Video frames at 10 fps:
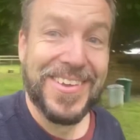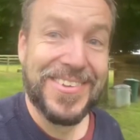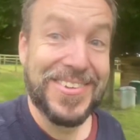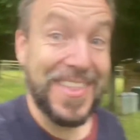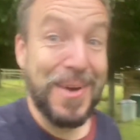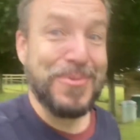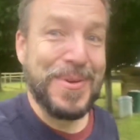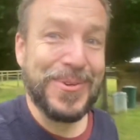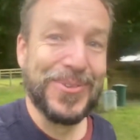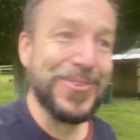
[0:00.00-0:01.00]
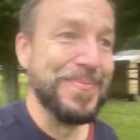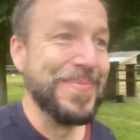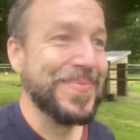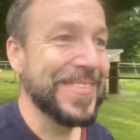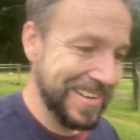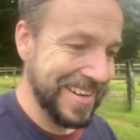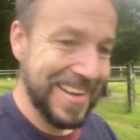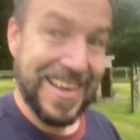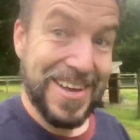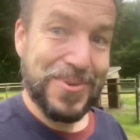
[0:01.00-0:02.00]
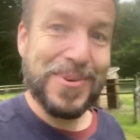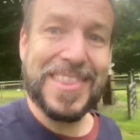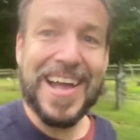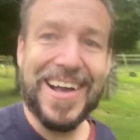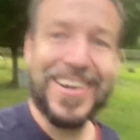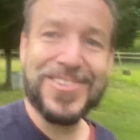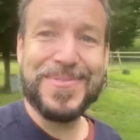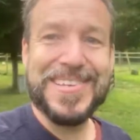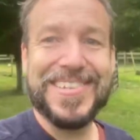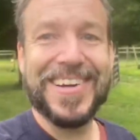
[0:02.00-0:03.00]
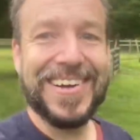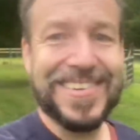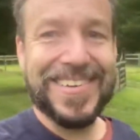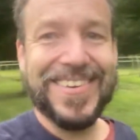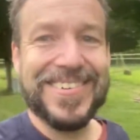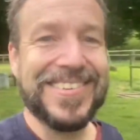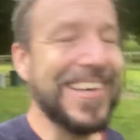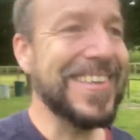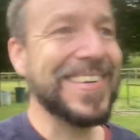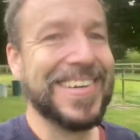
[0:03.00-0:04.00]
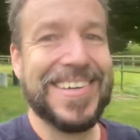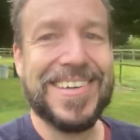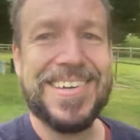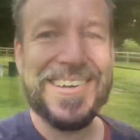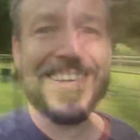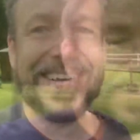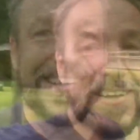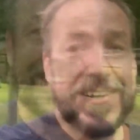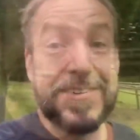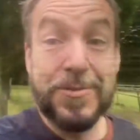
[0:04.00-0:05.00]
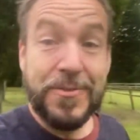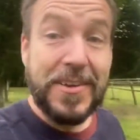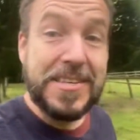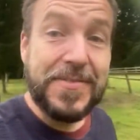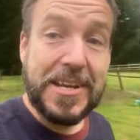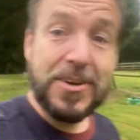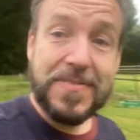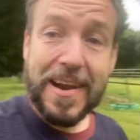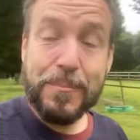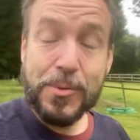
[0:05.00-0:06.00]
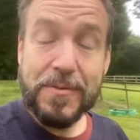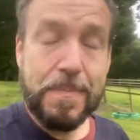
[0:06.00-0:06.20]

So that would be awesome. With that, I'll speak to you guys soon. Cheers. So if you find these videos valuable...